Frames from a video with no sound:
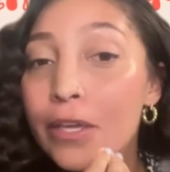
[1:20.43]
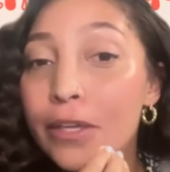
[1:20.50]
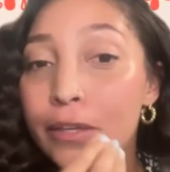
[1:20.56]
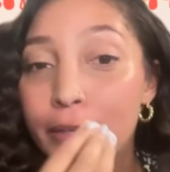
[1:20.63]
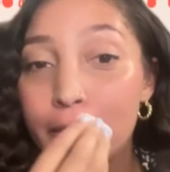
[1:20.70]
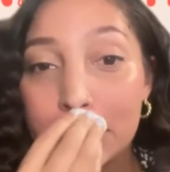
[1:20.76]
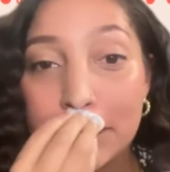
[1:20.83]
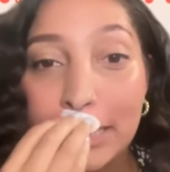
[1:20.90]

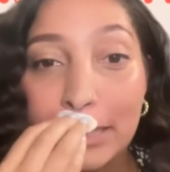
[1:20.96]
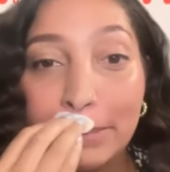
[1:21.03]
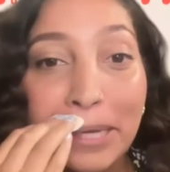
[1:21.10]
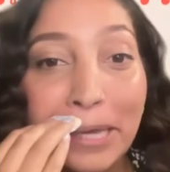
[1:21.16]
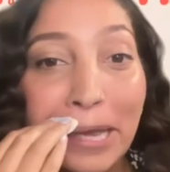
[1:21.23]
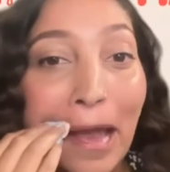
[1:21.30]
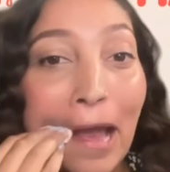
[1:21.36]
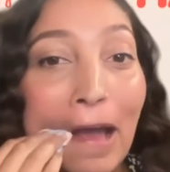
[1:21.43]
you can see
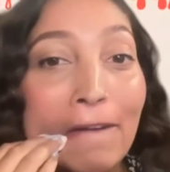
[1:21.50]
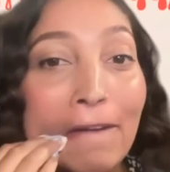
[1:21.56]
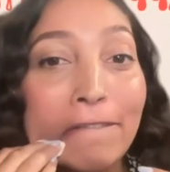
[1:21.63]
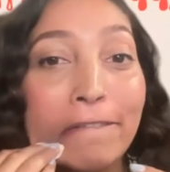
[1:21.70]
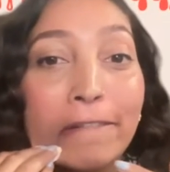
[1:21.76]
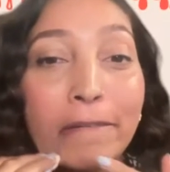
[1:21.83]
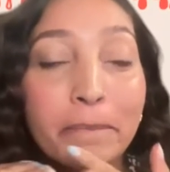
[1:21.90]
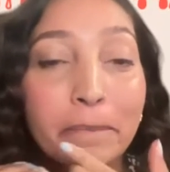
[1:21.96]
me
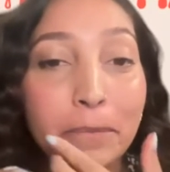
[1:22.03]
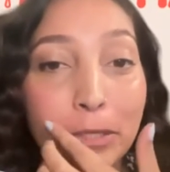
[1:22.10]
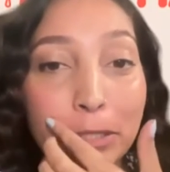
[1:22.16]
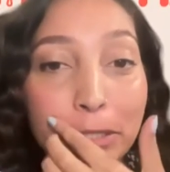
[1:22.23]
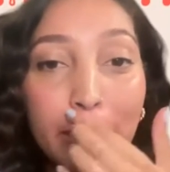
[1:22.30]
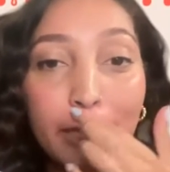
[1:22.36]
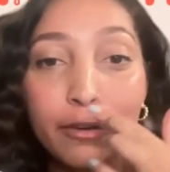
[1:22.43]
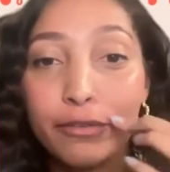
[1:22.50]
have
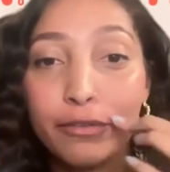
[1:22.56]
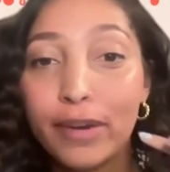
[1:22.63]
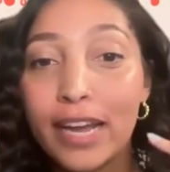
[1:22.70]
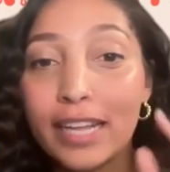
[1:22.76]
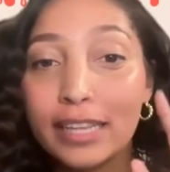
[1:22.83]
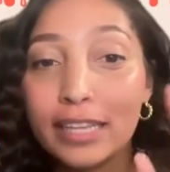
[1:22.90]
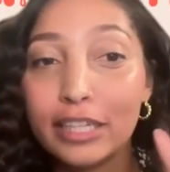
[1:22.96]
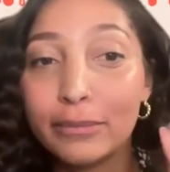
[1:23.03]
just like
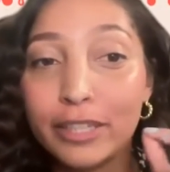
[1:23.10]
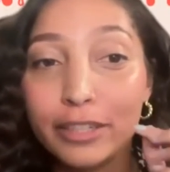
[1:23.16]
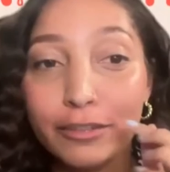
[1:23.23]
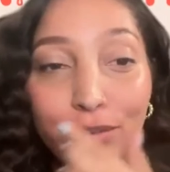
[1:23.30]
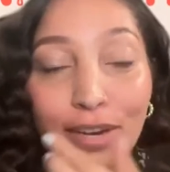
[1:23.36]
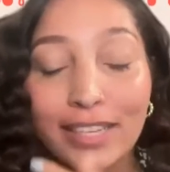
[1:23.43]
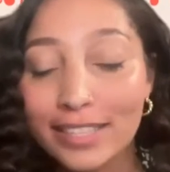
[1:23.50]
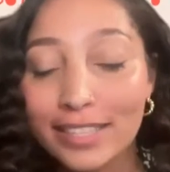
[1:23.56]
a little bit
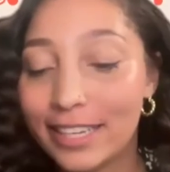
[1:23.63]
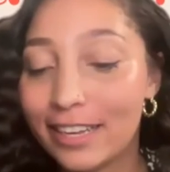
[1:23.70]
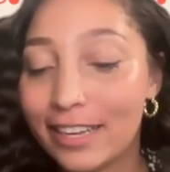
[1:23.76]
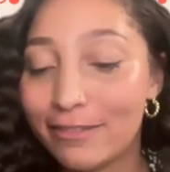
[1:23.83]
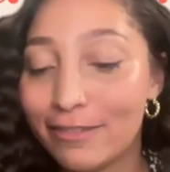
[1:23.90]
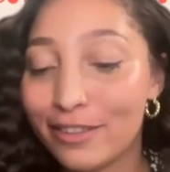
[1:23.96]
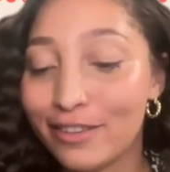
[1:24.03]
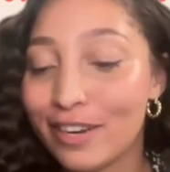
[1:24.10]
of red
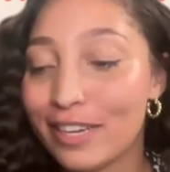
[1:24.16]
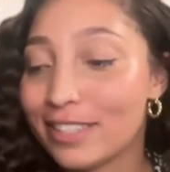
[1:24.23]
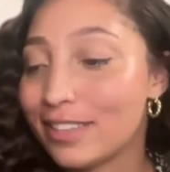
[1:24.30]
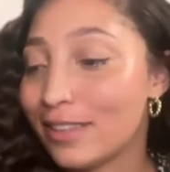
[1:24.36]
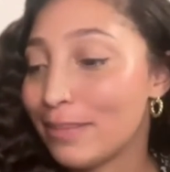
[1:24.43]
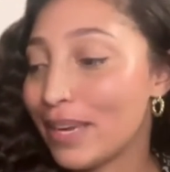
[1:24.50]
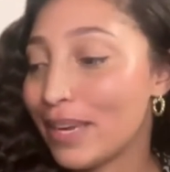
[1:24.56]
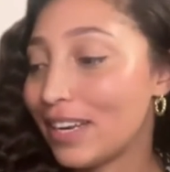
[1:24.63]
skin for the rest
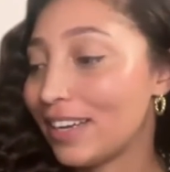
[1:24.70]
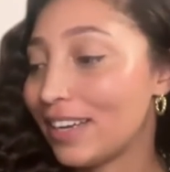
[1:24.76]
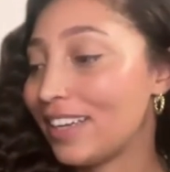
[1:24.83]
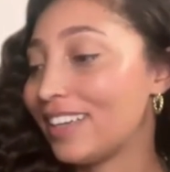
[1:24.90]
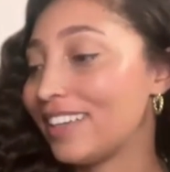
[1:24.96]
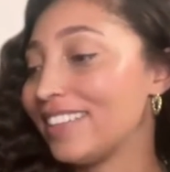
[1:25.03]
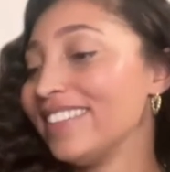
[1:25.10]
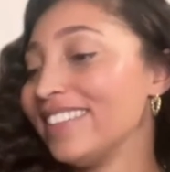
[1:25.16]
of the meeting,
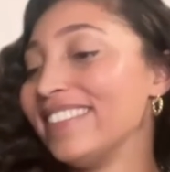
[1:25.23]
huh?